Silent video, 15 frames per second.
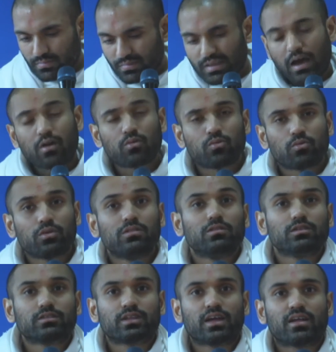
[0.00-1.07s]
Now, we
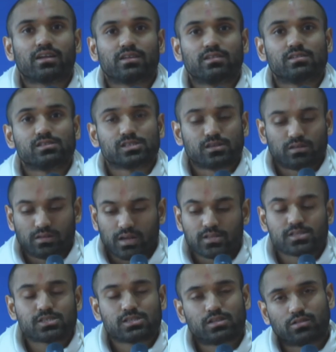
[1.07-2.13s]
looked at
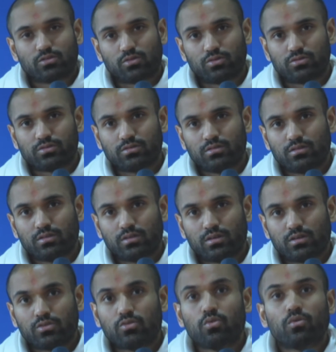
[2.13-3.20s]
Nan Santos
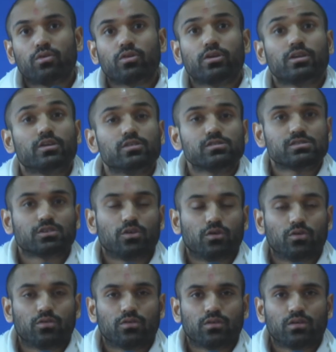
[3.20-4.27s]
200 years
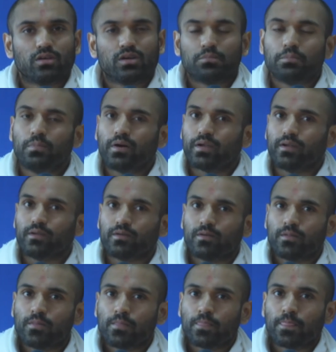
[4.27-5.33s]
ago, but
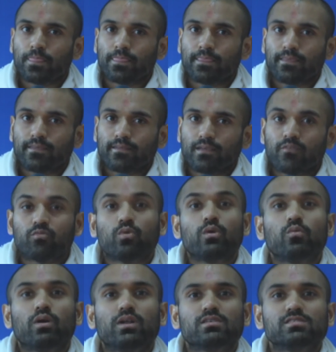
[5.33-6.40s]
if we
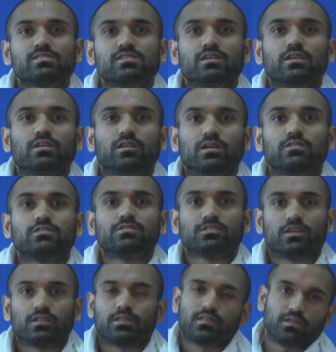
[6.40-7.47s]
want to see a Nan
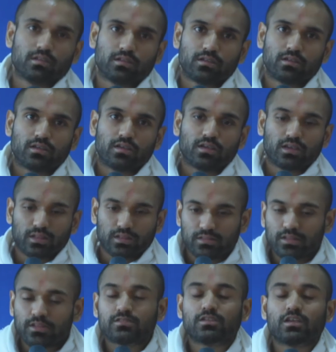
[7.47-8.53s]
Sant
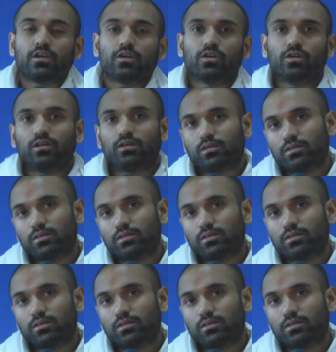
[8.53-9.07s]
in this era,